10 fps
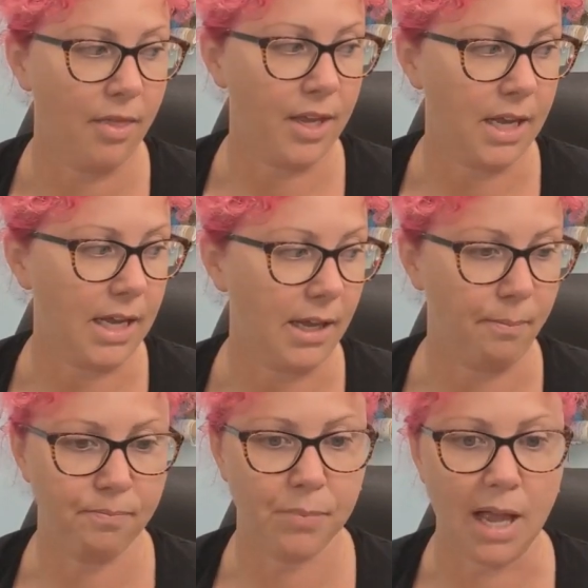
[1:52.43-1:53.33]

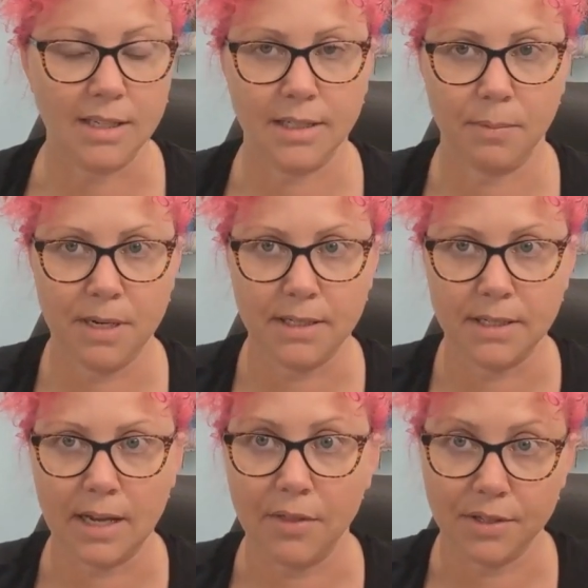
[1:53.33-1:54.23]
The plastic
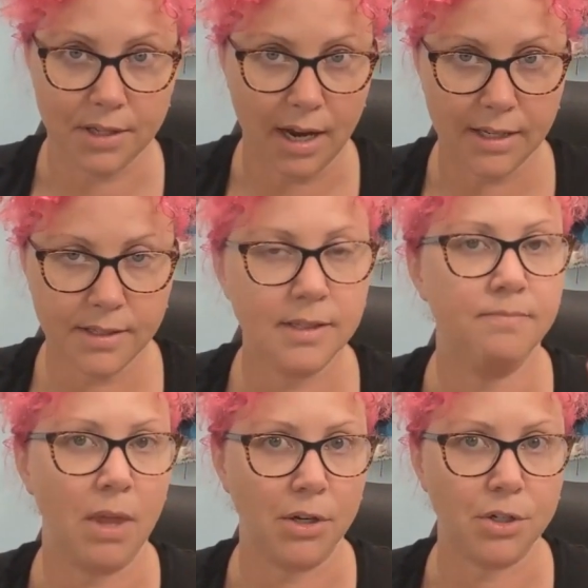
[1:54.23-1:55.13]
pieces at the sides,
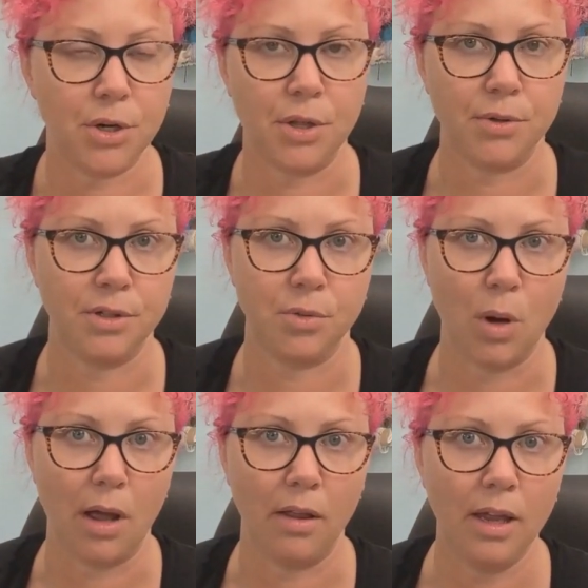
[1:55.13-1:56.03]
I'll show you those as
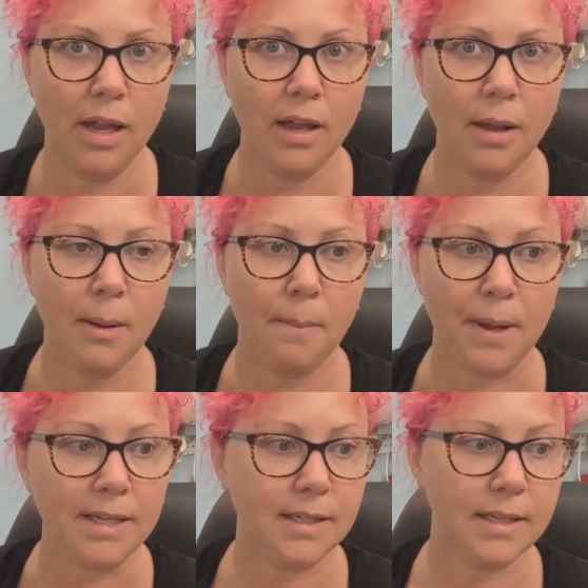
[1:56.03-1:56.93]
well.
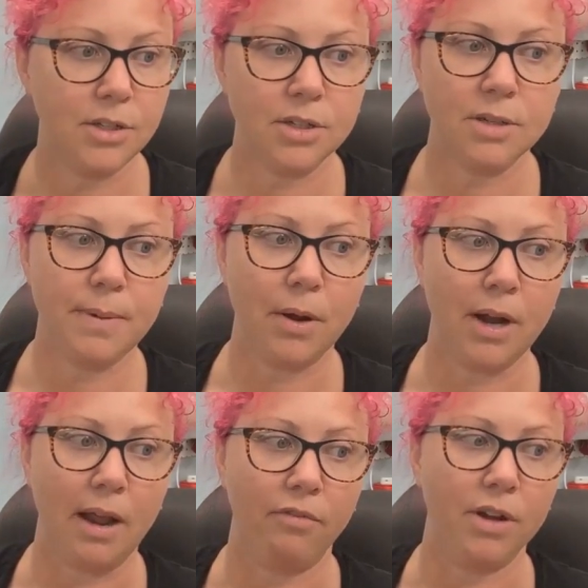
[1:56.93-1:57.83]
Basically, just
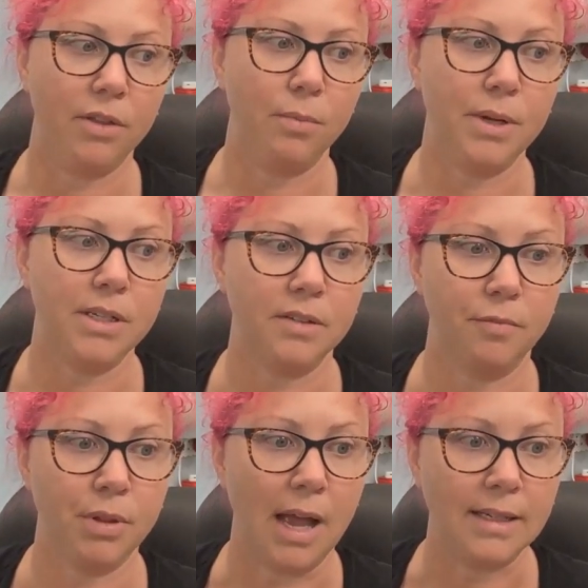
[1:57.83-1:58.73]
about every other piece
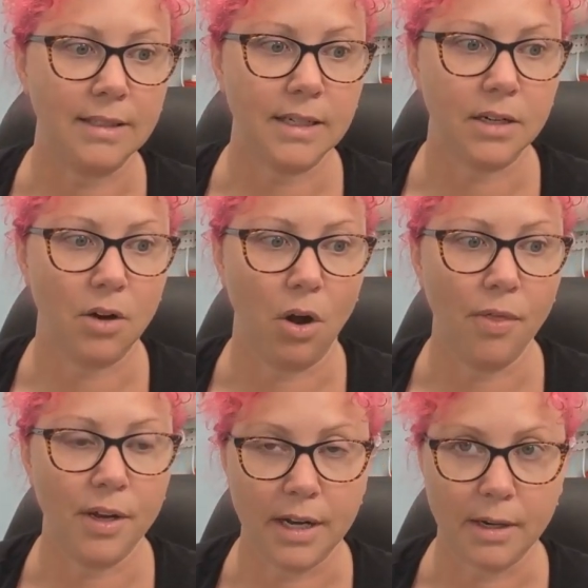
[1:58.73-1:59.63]
of plastic
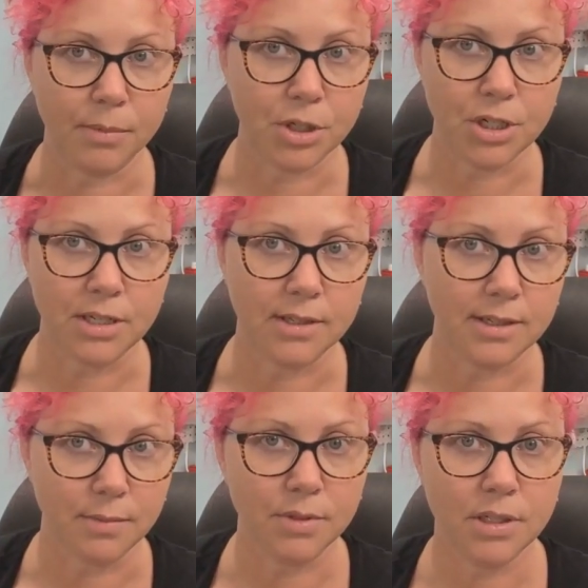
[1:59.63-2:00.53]
on the knitting machine
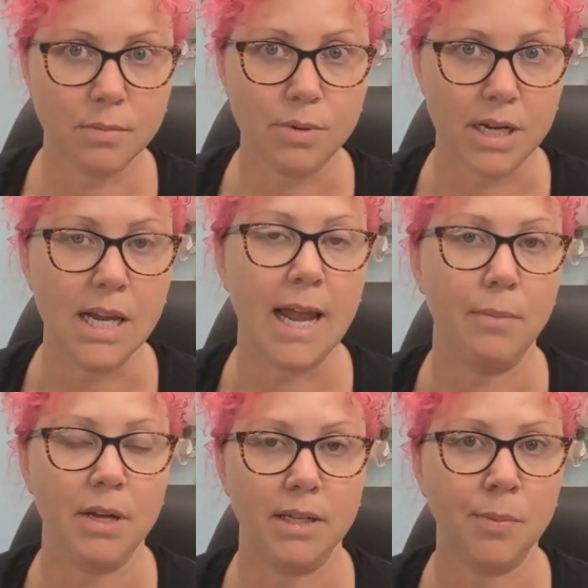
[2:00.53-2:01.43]
seems to be
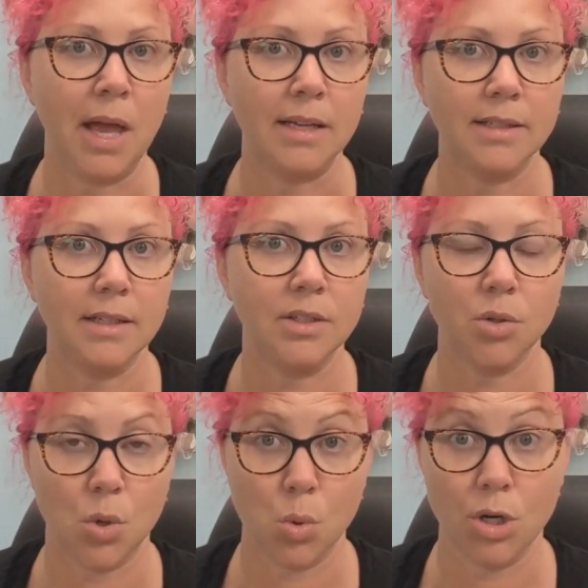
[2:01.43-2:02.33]
ABS plastic,
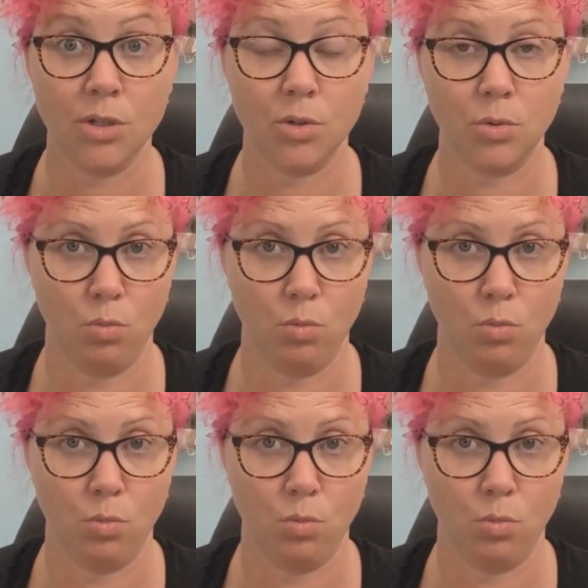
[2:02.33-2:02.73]
so it works